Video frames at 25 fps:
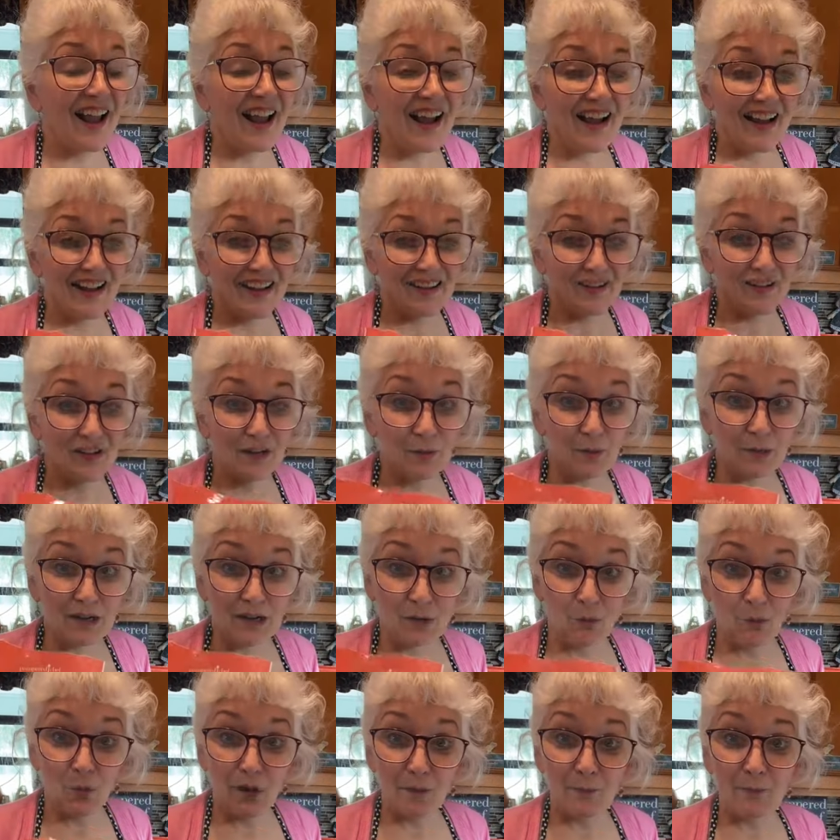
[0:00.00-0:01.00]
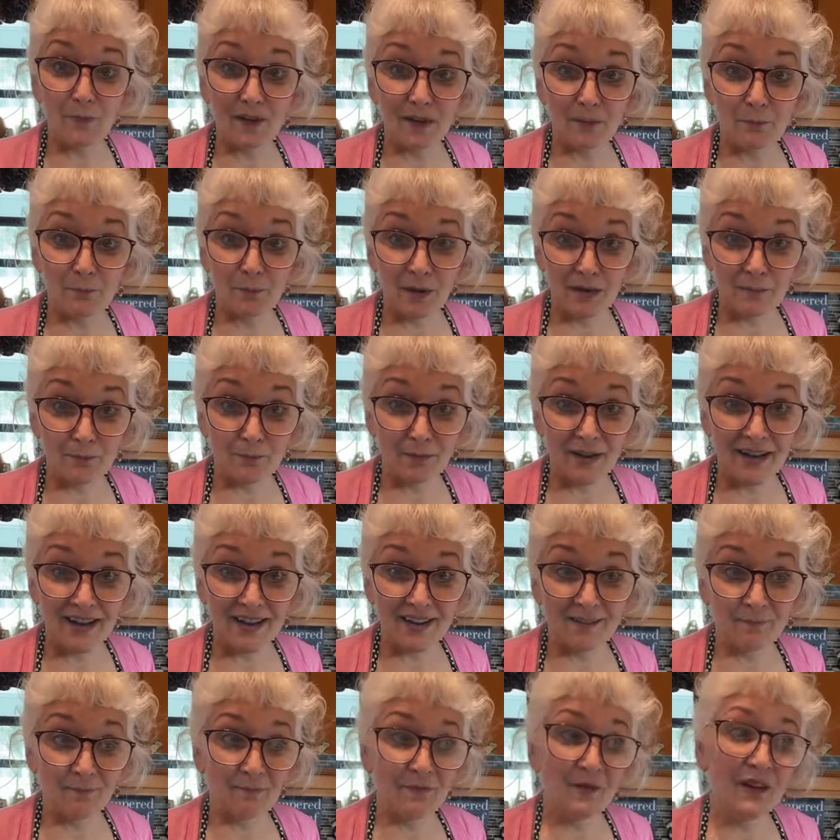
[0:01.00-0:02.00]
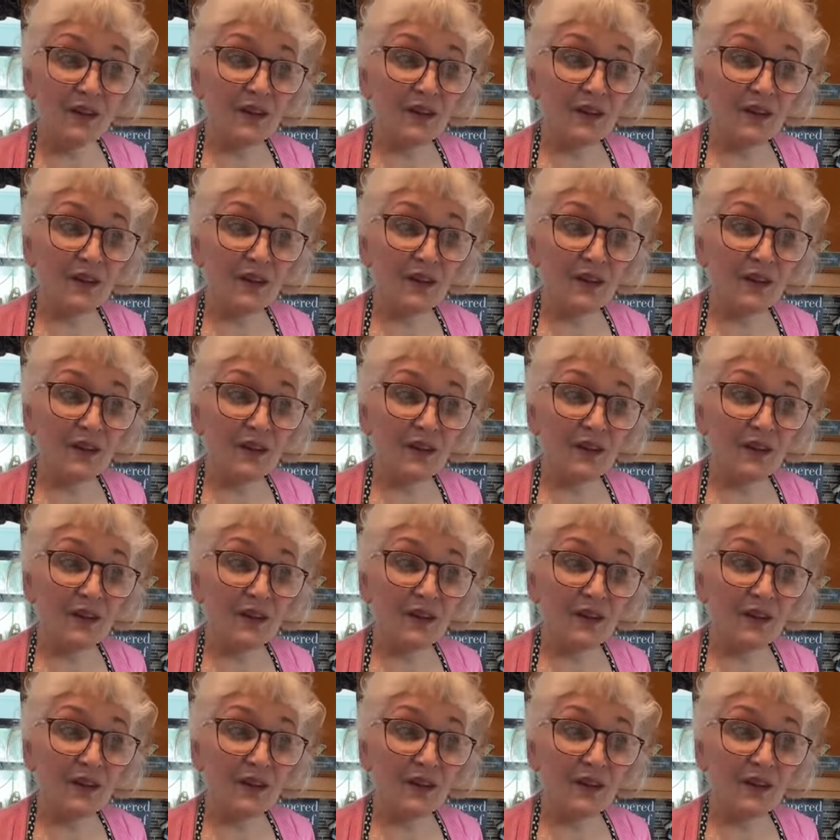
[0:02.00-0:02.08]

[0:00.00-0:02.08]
And you can put in one big bun pan.